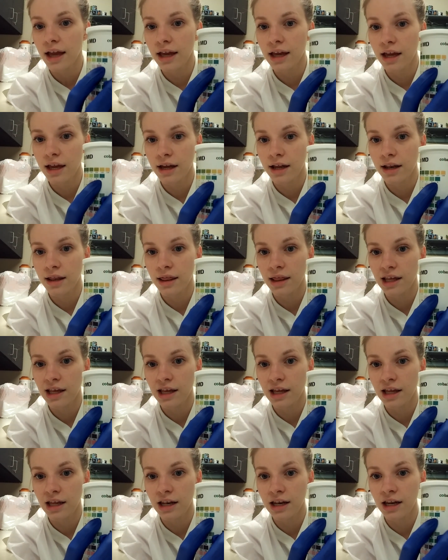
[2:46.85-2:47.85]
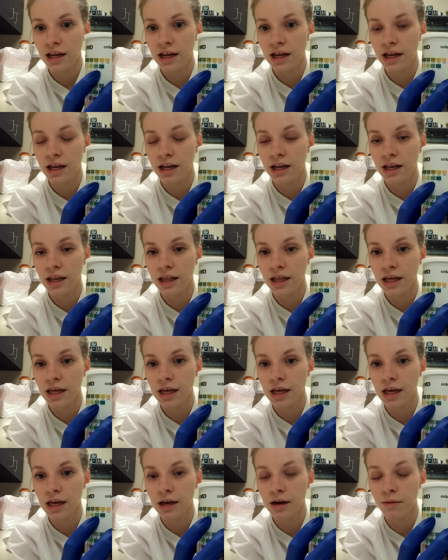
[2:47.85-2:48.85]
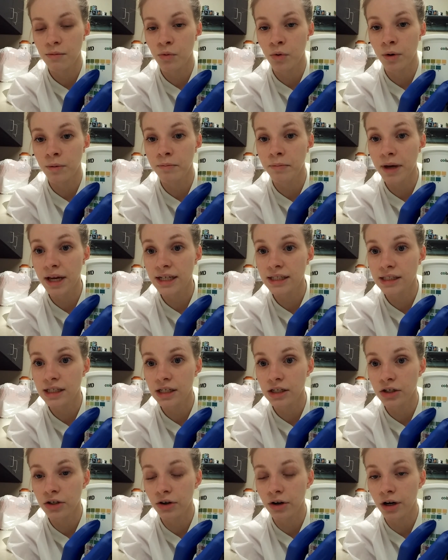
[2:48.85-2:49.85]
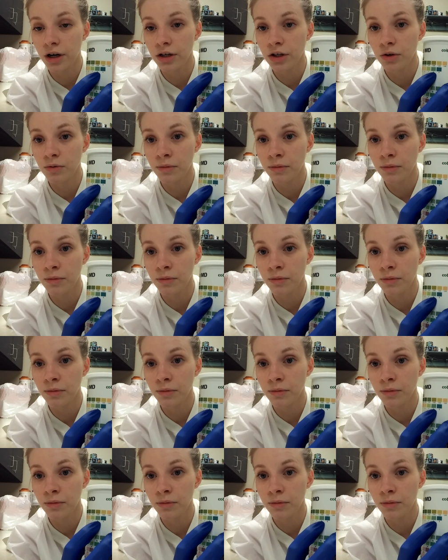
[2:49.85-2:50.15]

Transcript: And then in the more basic urine,